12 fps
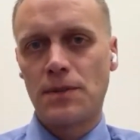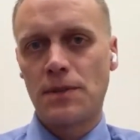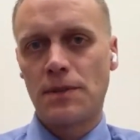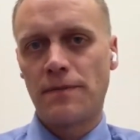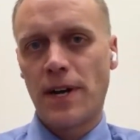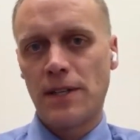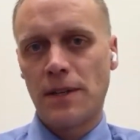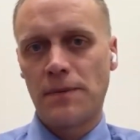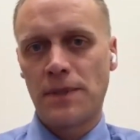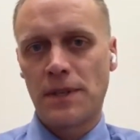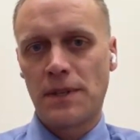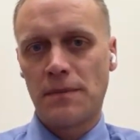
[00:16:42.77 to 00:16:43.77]
to
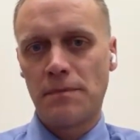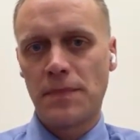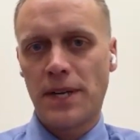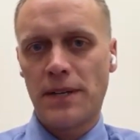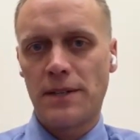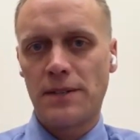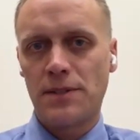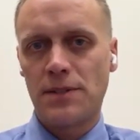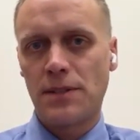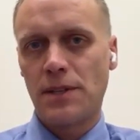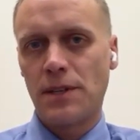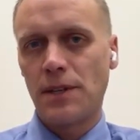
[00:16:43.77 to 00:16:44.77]
develop them
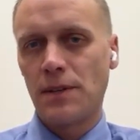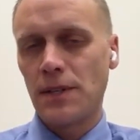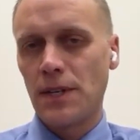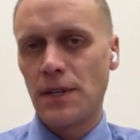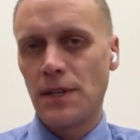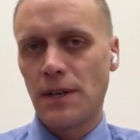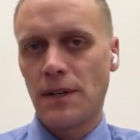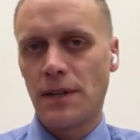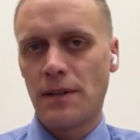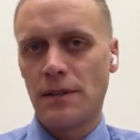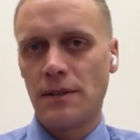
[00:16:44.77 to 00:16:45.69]
as security